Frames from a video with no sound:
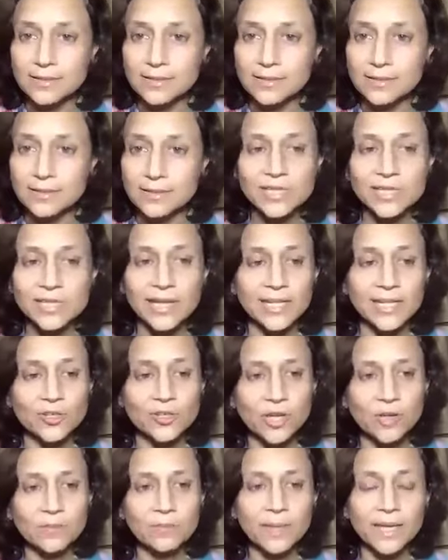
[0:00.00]
which later
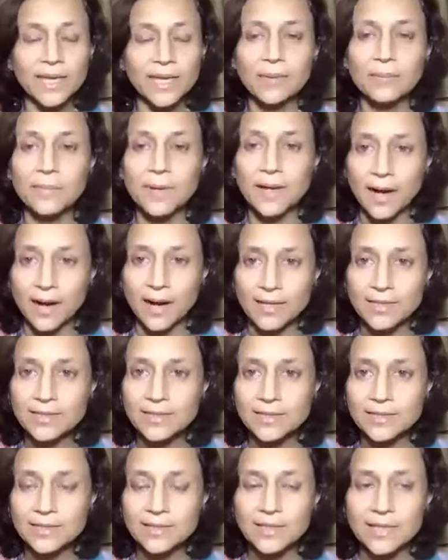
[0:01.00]
on became
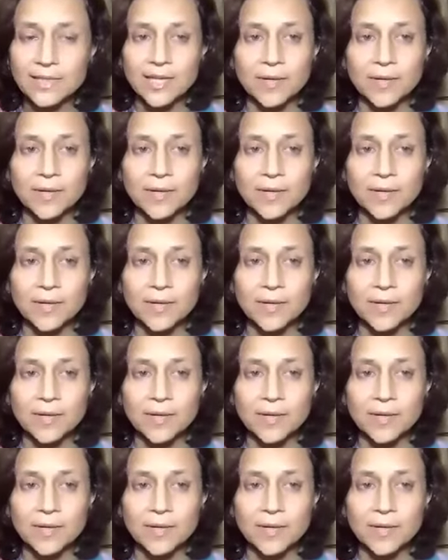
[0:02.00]
caste,